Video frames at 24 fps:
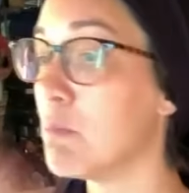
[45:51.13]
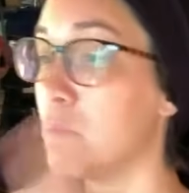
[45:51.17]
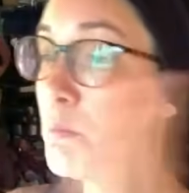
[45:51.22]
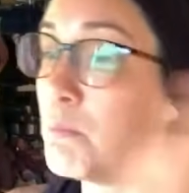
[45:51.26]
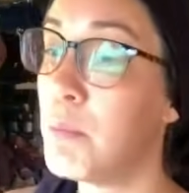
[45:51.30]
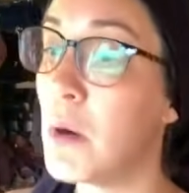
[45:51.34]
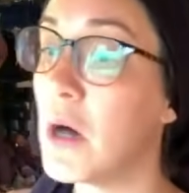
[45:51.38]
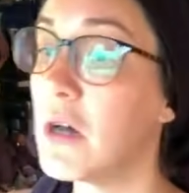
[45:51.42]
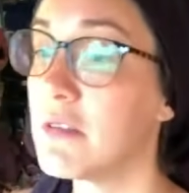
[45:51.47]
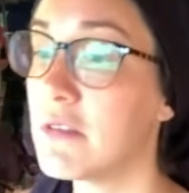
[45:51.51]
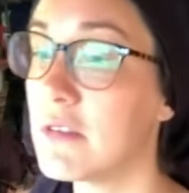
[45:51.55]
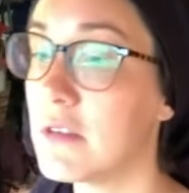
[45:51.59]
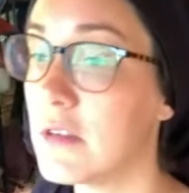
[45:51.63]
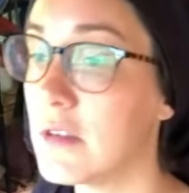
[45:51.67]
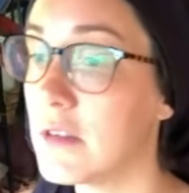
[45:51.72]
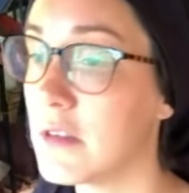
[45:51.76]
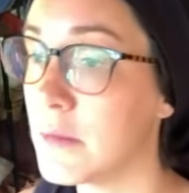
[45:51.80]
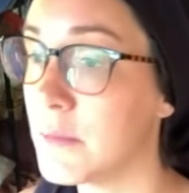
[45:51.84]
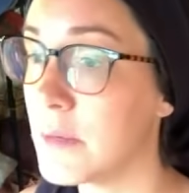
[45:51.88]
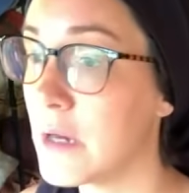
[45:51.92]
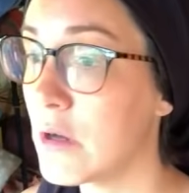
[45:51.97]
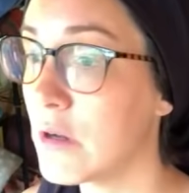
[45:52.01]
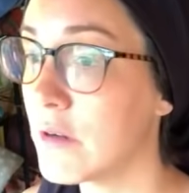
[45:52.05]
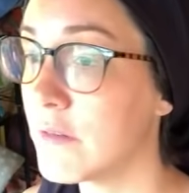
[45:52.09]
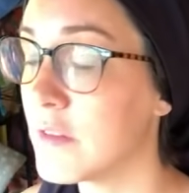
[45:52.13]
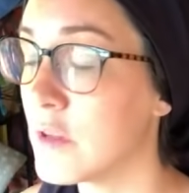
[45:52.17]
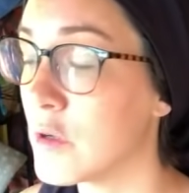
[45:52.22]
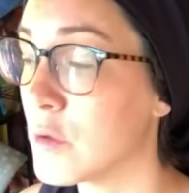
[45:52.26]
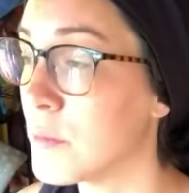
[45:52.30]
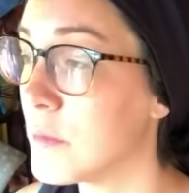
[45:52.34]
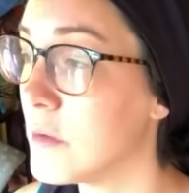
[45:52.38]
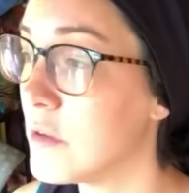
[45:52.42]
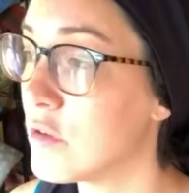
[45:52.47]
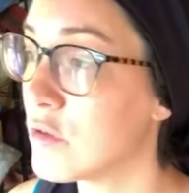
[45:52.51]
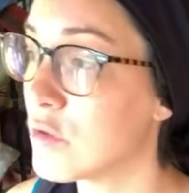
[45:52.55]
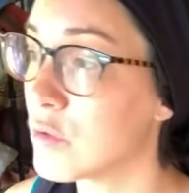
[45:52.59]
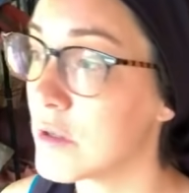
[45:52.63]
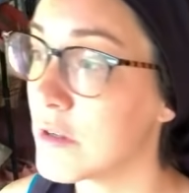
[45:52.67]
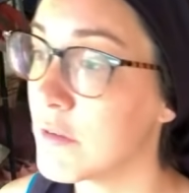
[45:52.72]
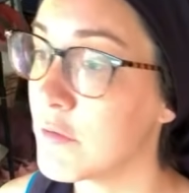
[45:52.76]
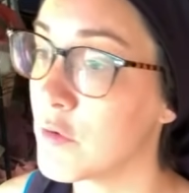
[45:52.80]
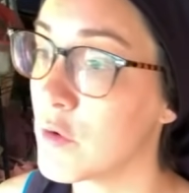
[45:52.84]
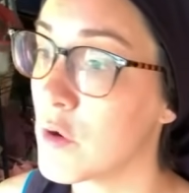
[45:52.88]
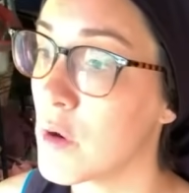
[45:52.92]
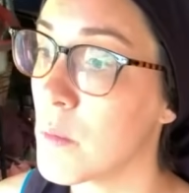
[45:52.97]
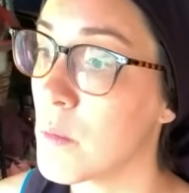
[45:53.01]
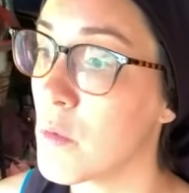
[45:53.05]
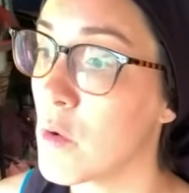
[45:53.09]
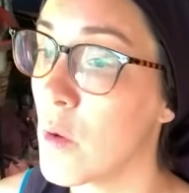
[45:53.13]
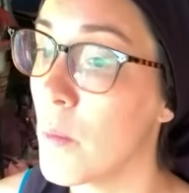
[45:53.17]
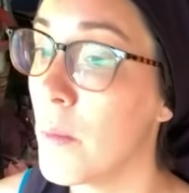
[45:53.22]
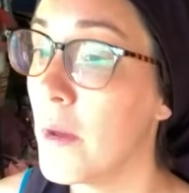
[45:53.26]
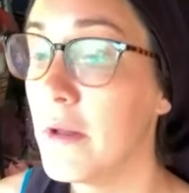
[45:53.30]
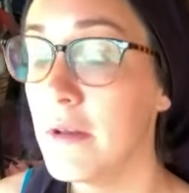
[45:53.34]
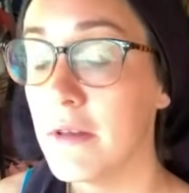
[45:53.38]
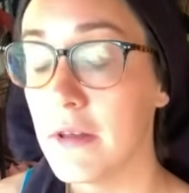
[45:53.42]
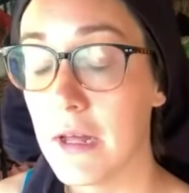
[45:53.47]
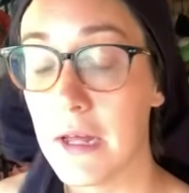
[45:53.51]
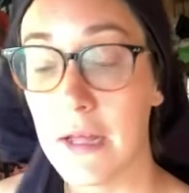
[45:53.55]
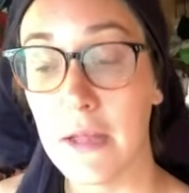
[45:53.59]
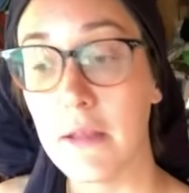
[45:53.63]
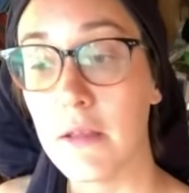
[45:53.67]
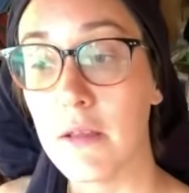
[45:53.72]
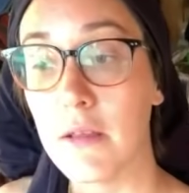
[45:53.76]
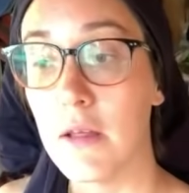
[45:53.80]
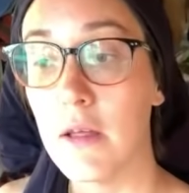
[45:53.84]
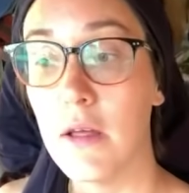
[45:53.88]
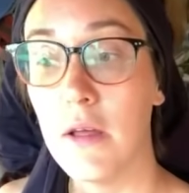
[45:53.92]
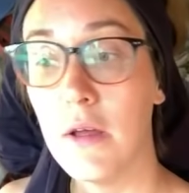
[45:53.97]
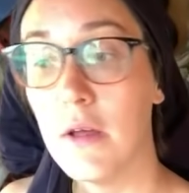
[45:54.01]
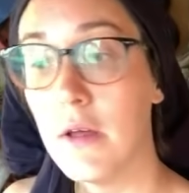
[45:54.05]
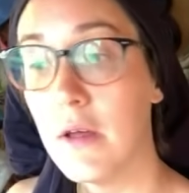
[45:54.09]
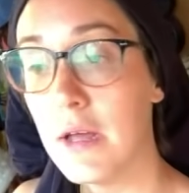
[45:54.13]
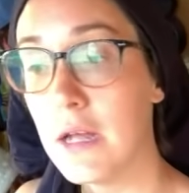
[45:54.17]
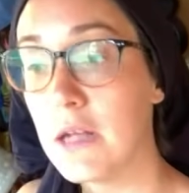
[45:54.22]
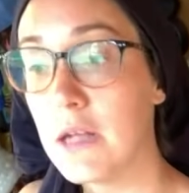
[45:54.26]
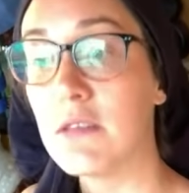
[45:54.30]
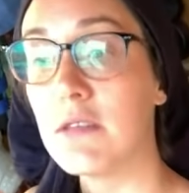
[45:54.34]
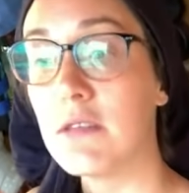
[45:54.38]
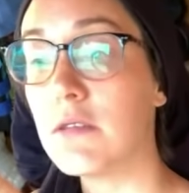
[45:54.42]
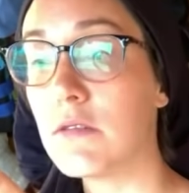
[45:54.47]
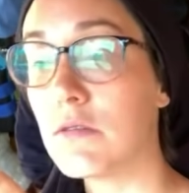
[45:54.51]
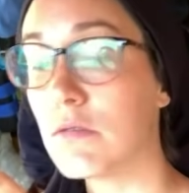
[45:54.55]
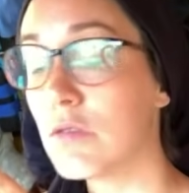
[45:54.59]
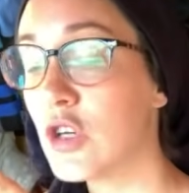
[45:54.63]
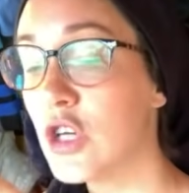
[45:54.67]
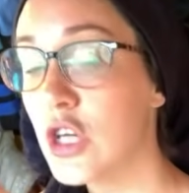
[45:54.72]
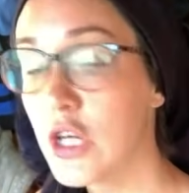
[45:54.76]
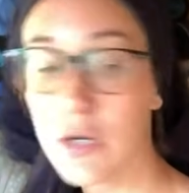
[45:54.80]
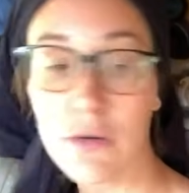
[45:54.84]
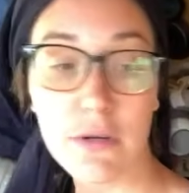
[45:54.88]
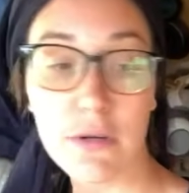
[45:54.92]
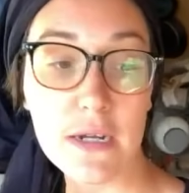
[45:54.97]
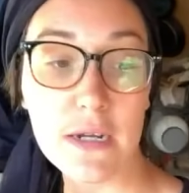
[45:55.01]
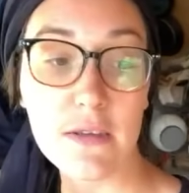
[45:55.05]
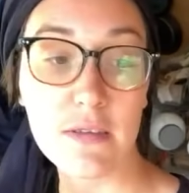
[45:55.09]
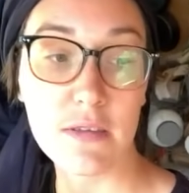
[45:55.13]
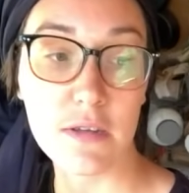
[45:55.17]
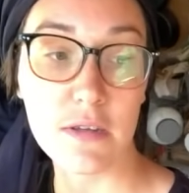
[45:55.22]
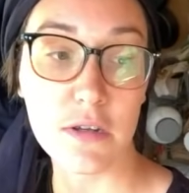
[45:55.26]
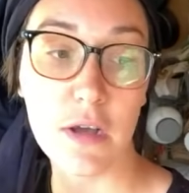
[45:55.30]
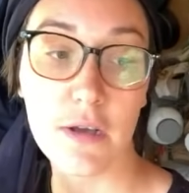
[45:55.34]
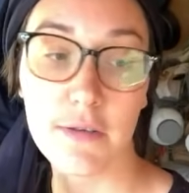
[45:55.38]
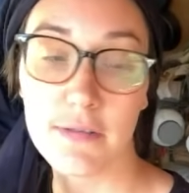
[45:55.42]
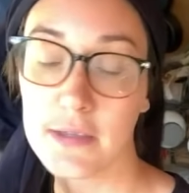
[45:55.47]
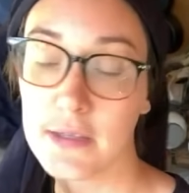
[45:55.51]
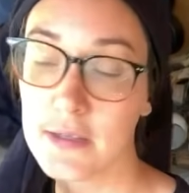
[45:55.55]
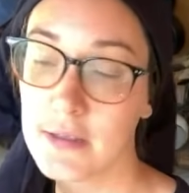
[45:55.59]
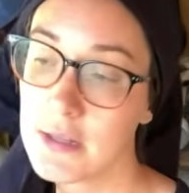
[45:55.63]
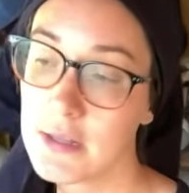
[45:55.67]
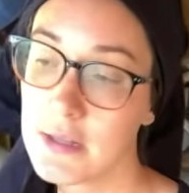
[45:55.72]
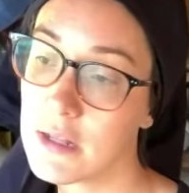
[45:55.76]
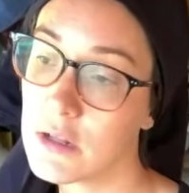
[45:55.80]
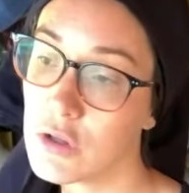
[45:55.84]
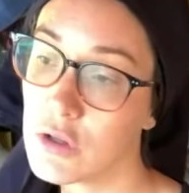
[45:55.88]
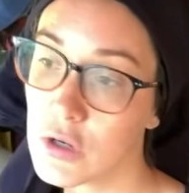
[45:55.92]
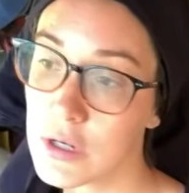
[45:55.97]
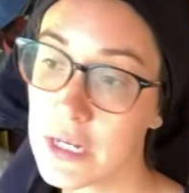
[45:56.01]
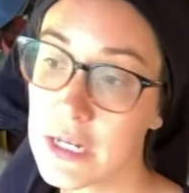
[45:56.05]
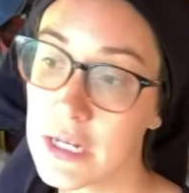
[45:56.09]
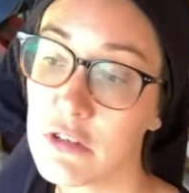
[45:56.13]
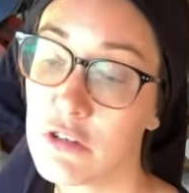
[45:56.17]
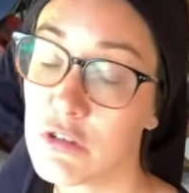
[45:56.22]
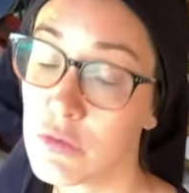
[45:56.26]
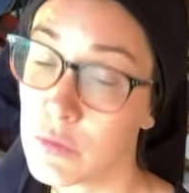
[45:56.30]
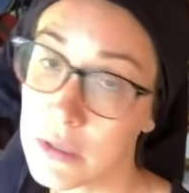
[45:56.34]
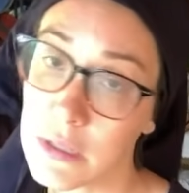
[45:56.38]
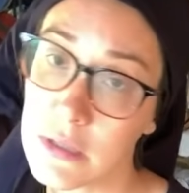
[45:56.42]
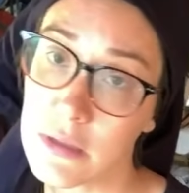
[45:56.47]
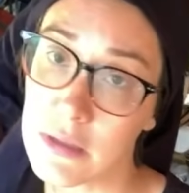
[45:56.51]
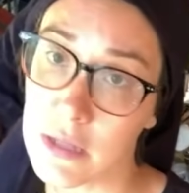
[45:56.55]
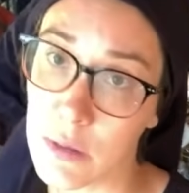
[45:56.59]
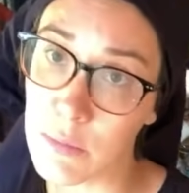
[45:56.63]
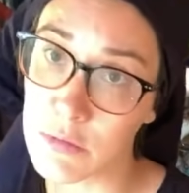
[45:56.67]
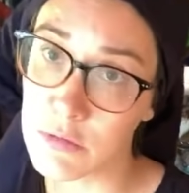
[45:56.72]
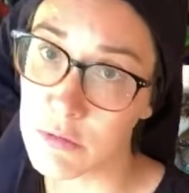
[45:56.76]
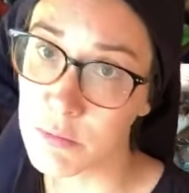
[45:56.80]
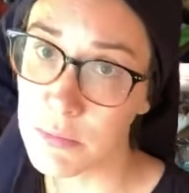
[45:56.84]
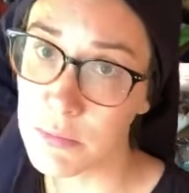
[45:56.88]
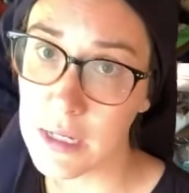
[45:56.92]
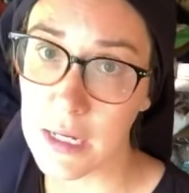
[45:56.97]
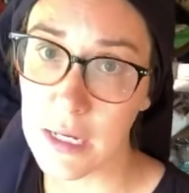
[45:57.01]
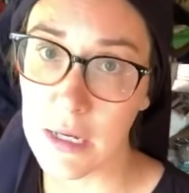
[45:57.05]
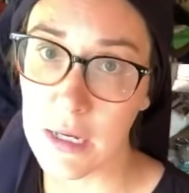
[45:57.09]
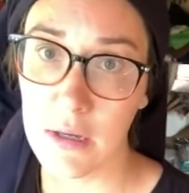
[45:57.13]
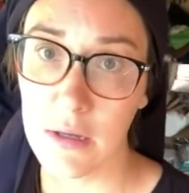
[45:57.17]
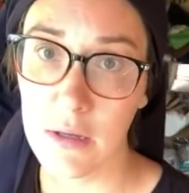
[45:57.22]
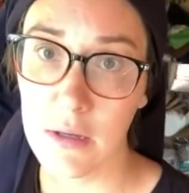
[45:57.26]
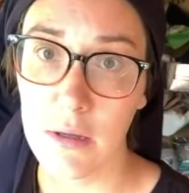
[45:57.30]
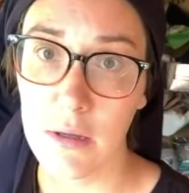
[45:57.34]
busted them out of their misery for a moment, and it's curious enough that they look into it. That was me.